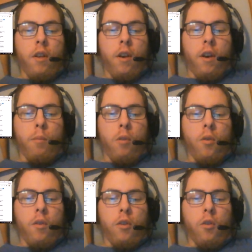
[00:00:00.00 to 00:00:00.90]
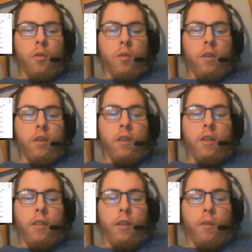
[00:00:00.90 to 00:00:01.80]
I'm going to
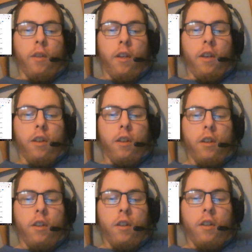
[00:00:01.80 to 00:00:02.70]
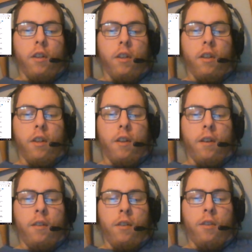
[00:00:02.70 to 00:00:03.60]
leave a like
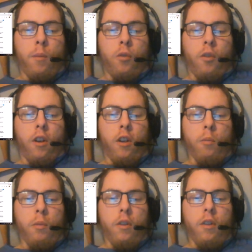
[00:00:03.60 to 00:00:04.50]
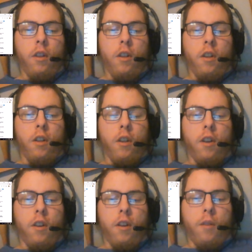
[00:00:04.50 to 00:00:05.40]
and subscribe
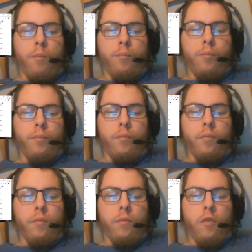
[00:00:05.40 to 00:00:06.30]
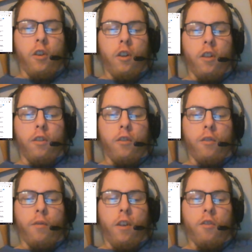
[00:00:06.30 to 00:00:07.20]
and um turn on your
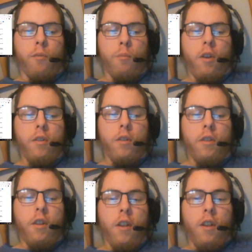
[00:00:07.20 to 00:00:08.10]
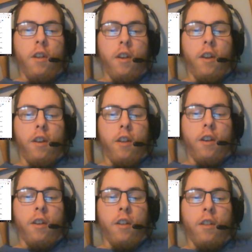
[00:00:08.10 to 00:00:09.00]
notification bell. And
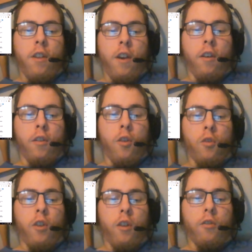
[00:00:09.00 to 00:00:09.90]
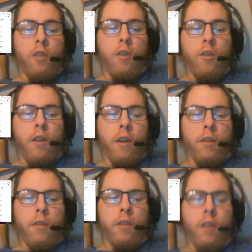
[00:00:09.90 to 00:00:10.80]
uh, yeah, go check her channel, uh,
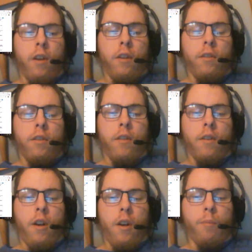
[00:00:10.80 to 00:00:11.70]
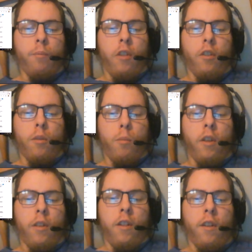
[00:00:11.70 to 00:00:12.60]
guys. Um, it's gonna be
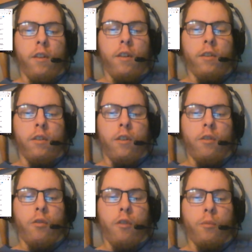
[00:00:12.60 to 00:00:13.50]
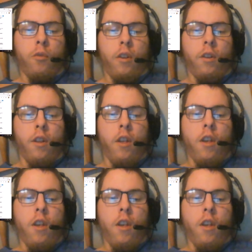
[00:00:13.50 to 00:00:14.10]
in the link in the description.